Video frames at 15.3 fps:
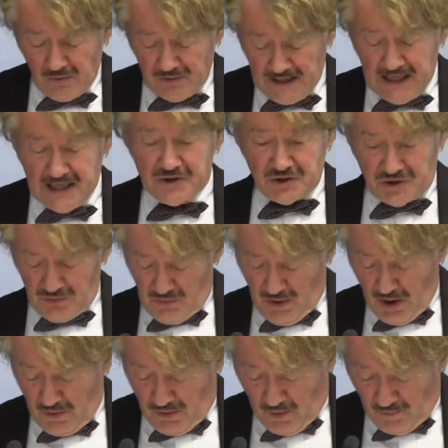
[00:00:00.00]
Only in
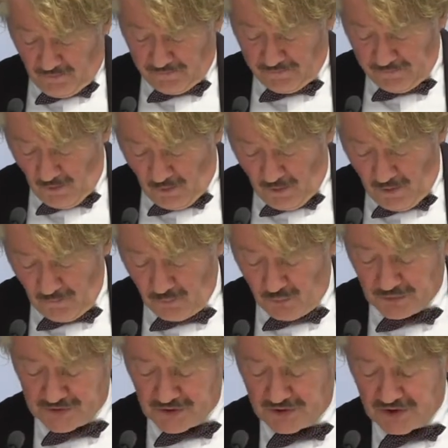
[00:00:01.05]
2004
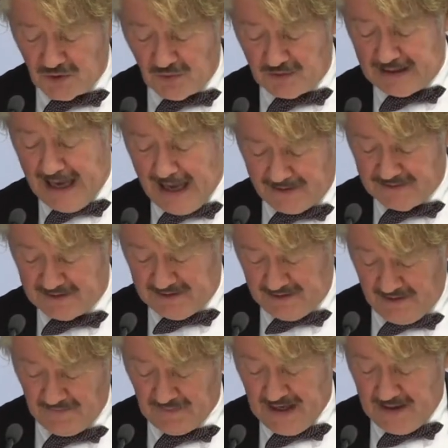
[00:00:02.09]
was a new
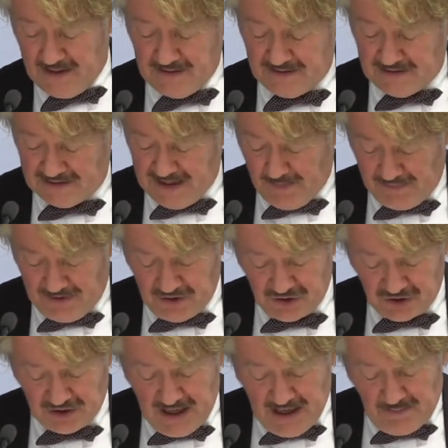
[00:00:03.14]
calendar
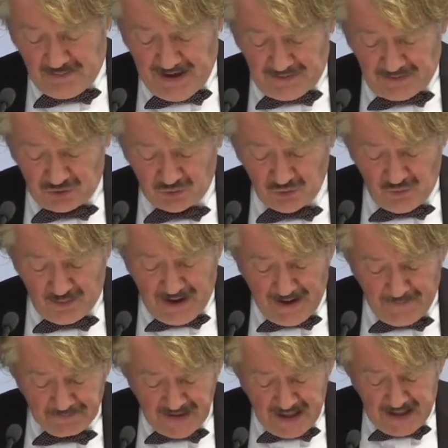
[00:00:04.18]
established by the
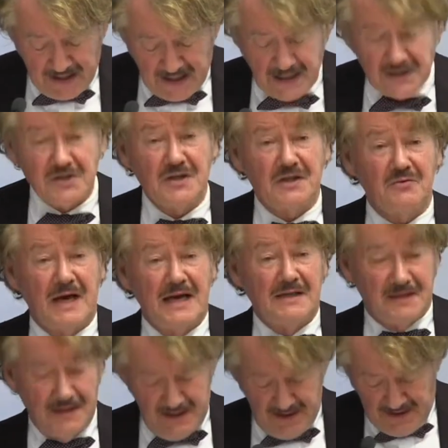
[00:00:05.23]
Duma,
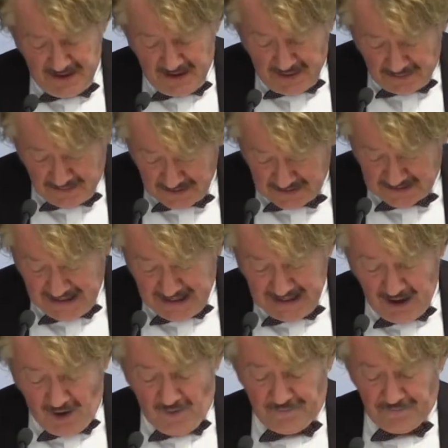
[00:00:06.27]
integrating the
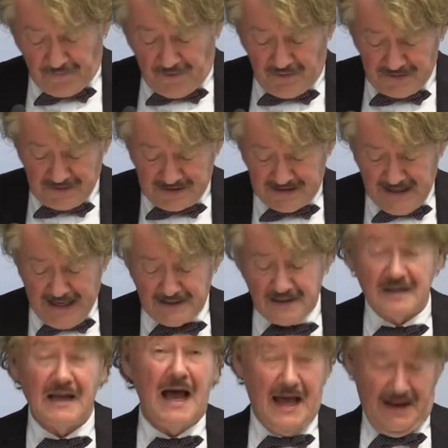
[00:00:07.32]
day of
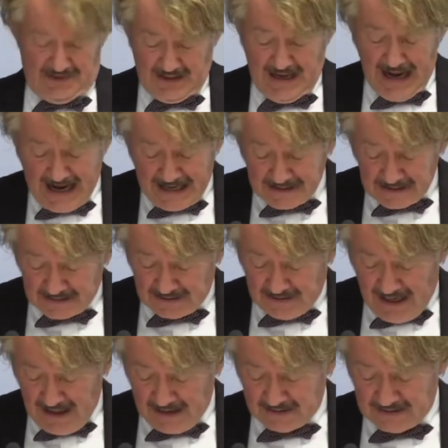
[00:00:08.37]
consent and
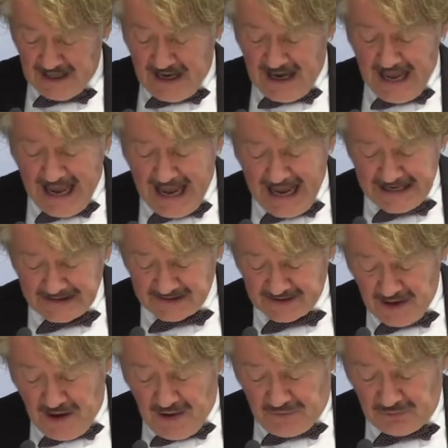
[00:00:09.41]
Eintracht
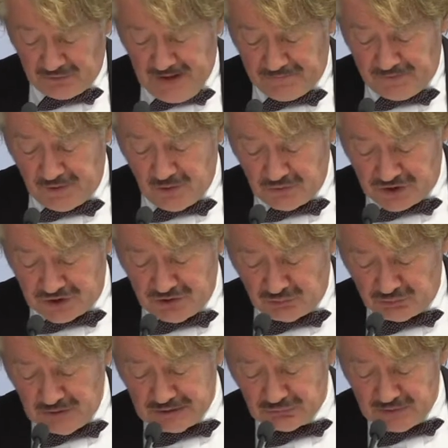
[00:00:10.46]
as the
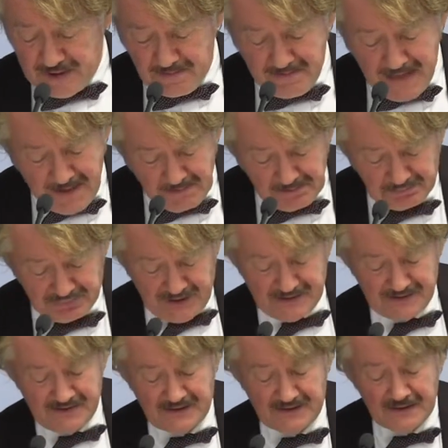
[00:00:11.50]
revolutionary
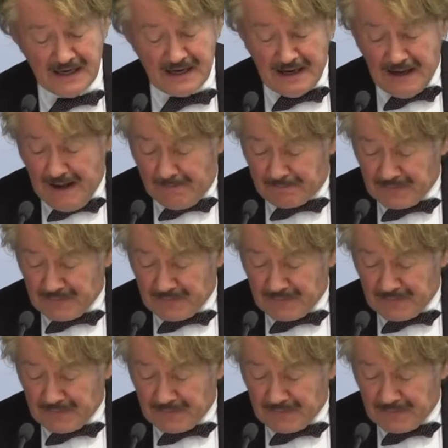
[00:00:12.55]
remembrance